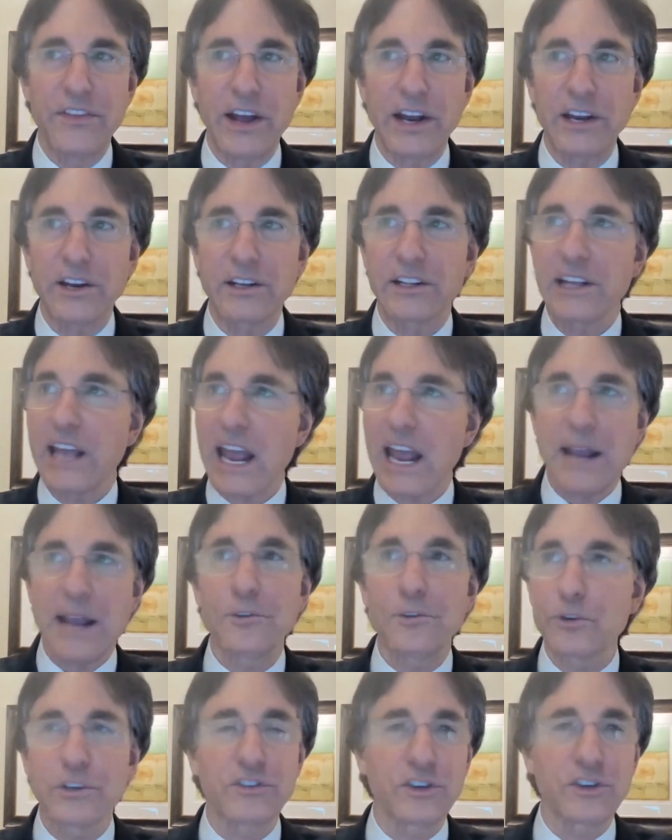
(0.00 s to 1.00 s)
that
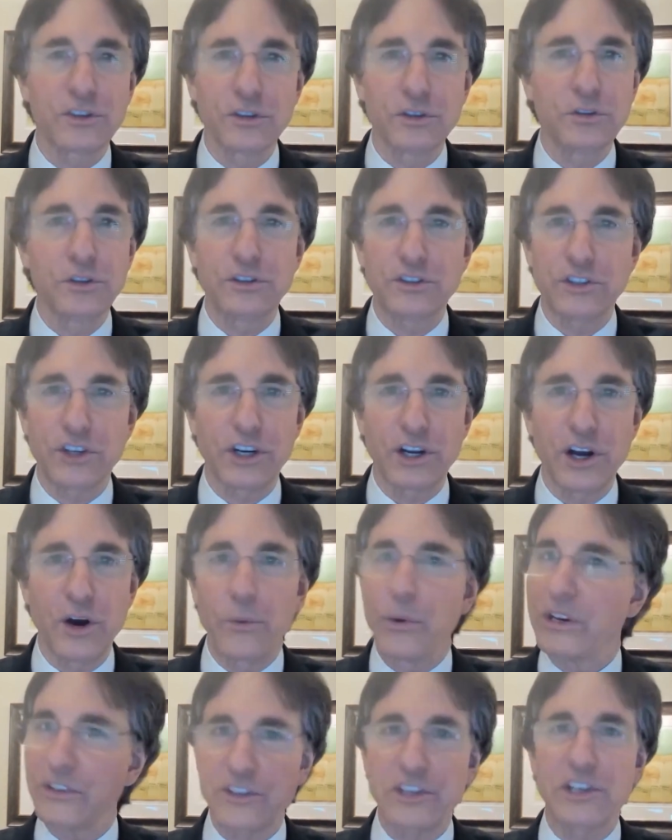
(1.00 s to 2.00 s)
came to a solution
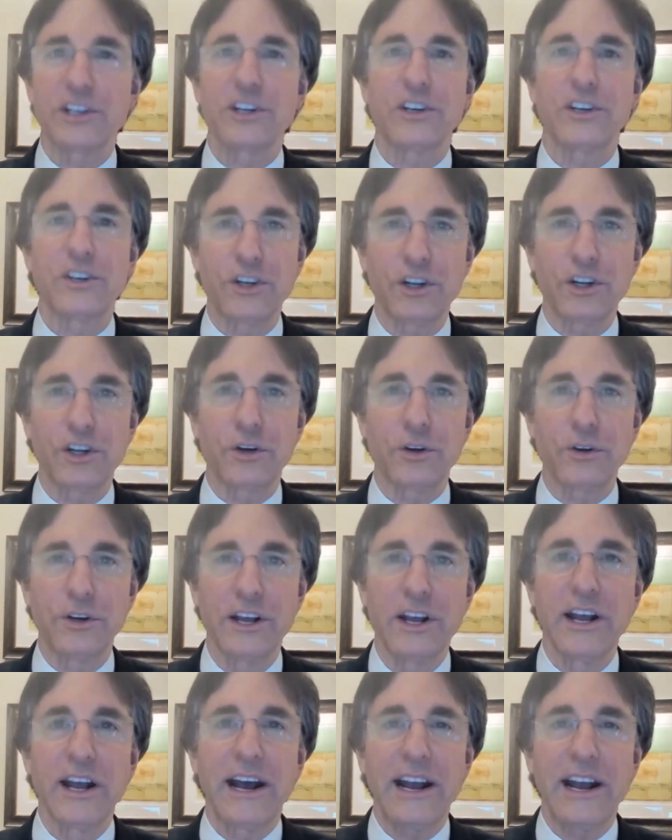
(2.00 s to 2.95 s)
of what she could do.